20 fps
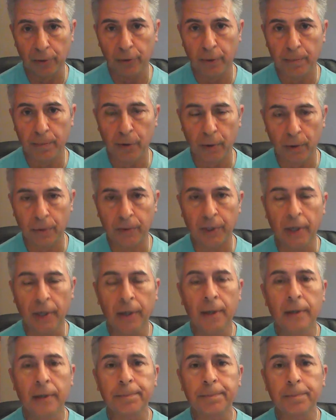moon
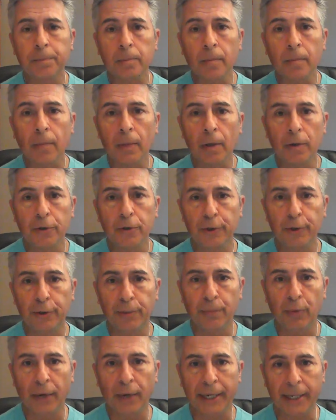to
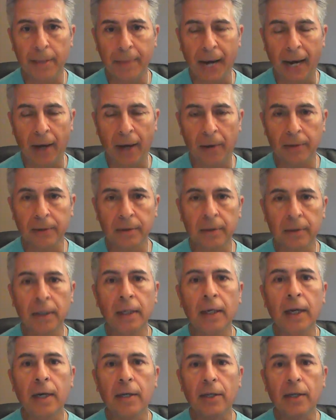bring about
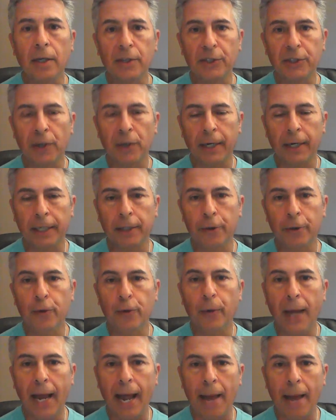starting a new
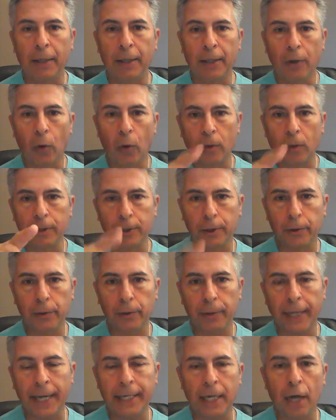habit or to
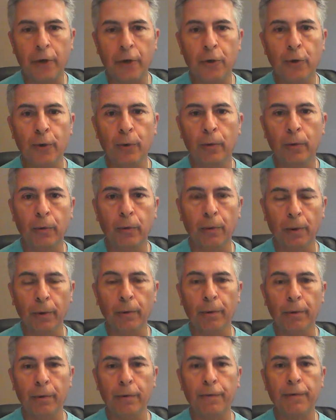create a new
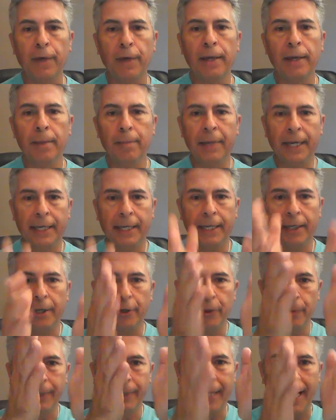groove, meaning
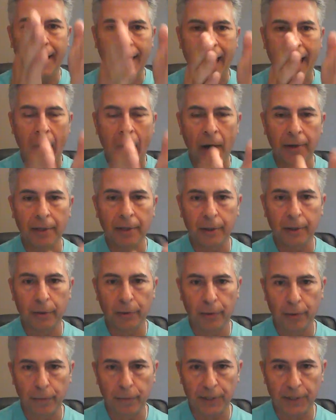you get out of the
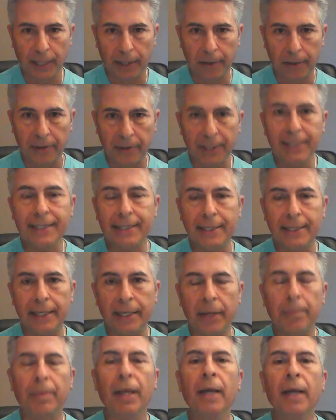grooves that are this
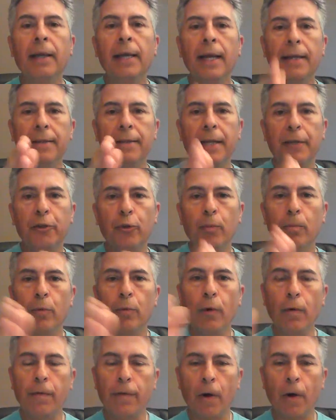deep, and then you
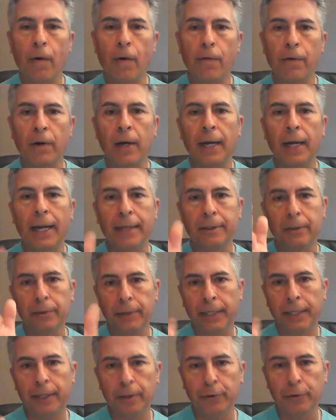move over and
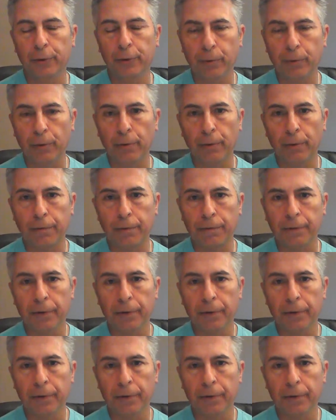create a new groove.